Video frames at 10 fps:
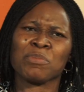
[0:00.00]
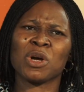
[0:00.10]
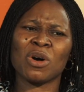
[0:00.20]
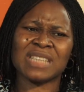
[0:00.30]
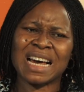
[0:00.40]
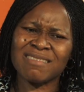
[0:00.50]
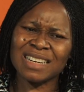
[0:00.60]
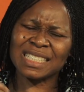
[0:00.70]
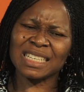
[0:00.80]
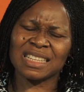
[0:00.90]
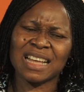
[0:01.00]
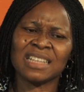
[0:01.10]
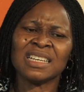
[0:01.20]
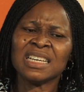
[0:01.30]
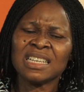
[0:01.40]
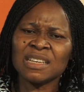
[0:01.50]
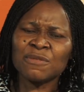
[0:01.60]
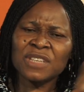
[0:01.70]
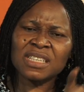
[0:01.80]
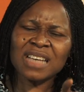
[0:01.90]
Because I really think that
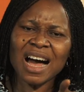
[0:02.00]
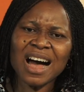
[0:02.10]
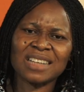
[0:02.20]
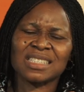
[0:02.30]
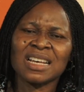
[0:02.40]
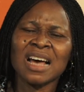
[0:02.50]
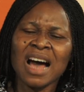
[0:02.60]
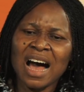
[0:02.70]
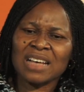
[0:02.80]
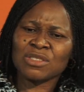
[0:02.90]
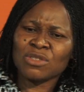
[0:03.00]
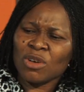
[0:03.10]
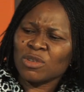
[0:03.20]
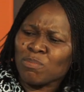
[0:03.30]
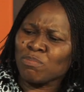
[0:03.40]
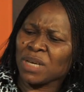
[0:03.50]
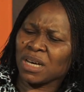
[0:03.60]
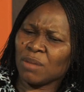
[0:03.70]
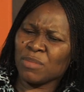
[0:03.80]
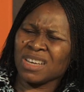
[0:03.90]
if this act has not
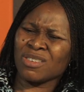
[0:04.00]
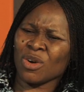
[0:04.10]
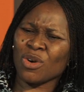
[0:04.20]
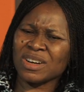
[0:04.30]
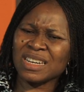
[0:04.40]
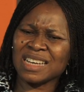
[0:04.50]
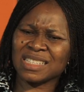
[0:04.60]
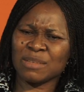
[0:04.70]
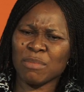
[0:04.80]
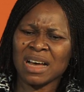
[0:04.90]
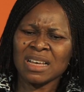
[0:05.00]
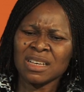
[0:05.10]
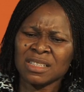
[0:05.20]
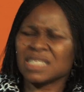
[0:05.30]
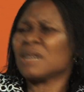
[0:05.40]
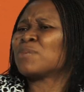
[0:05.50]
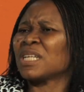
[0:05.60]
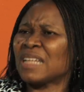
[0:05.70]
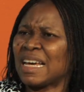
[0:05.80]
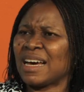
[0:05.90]
become a recurring decimal,
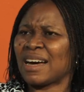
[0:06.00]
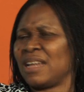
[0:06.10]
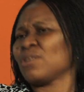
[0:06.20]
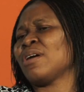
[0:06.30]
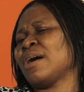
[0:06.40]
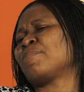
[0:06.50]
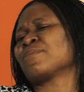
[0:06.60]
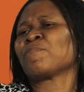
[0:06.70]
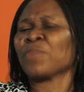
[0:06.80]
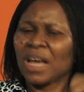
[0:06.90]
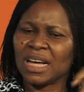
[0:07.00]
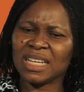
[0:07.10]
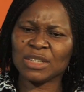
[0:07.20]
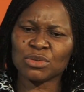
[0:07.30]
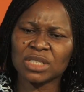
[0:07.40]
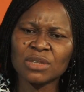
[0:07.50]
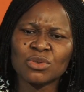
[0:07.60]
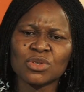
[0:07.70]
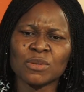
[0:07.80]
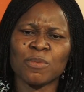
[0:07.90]
something like that cannot happen. And then you take
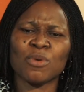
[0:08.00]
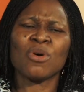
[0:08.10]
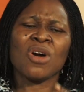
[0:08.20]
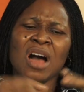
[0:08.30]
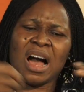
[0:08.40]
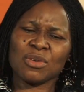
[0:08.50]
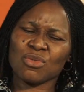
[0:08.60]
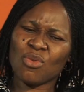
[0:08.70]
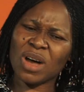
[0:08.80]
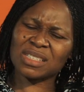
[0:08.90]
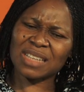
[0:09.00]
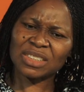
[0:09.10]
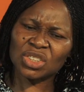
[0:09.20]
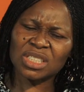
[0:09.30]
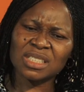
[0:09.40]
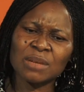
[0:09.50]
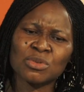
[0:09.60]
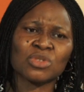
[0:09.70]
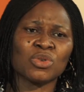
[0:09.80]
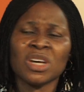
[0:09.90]
those people and you go and start treating them
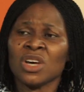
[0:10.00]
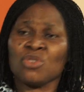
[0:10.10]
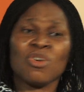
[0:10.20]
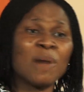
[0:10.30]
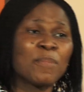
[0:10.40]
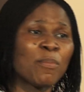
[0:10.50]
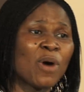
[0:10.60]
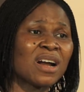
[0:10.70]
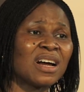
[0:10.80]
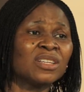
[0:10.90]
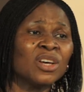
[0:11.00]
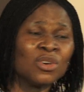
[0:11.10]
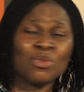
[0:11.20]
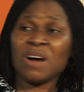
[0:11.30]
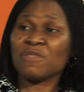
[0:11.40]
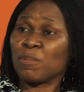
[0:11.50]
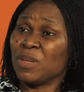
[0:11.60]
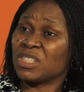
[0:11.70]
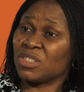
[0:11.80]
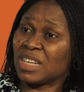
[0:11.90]
such a way. You have people around, you have the
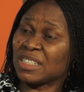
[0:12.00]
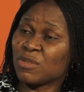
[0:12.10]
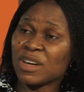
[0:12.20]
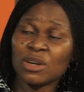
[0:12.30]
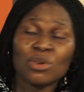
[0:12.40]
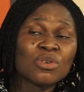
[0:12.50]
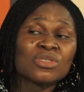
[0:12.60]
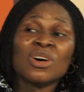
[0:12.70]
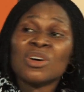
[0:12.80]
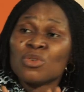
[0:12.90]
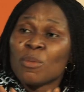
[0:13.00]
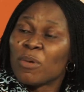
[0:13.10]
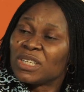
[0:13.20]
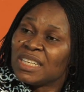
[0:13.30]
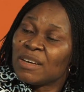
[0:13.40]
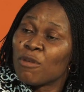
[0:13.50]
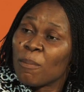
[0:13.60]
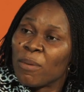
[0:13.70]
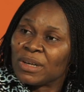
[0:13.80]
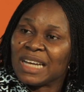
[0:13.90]
police station that is very close, nobody
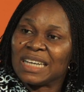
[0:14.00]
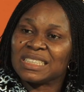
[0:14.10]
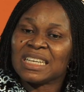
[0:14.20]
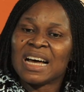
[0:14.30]
even bothered.